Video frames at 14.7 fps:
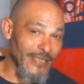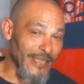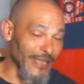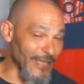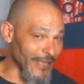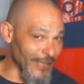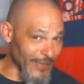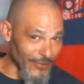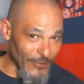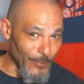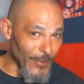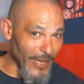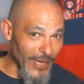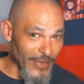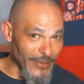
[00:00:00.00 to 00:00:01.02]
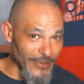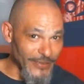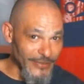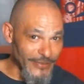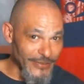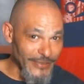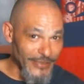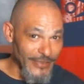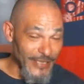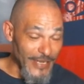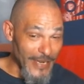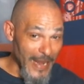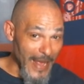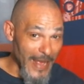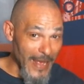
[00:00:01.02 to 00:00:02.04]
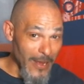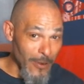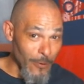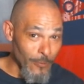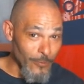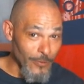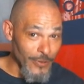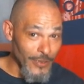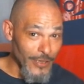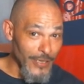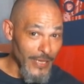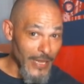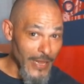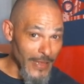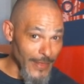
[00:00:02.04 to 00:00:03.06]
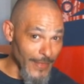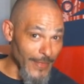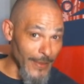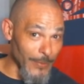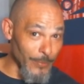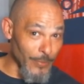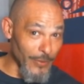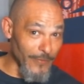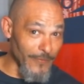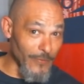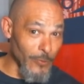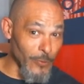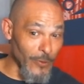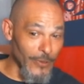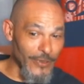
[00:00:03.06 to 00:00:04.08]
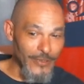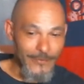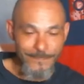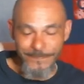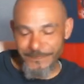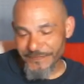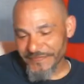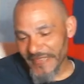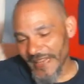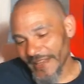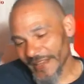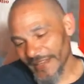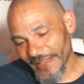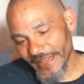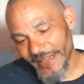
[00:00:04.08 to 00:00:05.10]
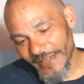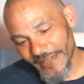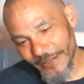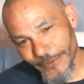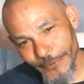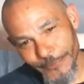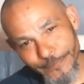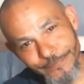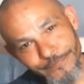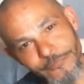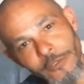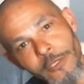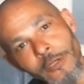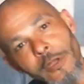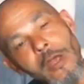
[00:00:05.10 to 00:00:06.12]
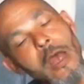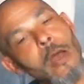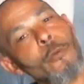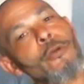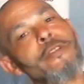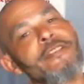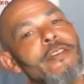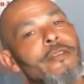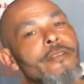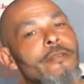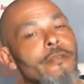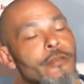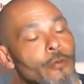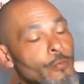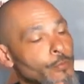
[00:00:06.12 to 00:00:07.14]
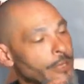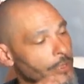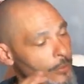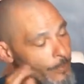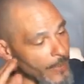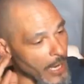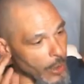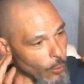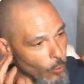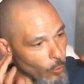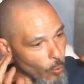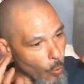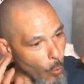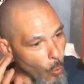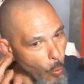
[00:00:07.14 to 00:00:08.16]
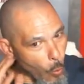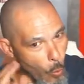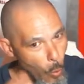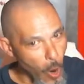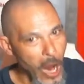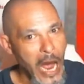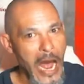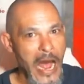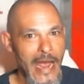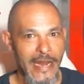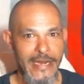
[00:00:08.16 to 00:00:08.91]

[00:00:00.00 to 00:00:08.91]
it's better now than before. Anywho, I want to tell you a little bit about why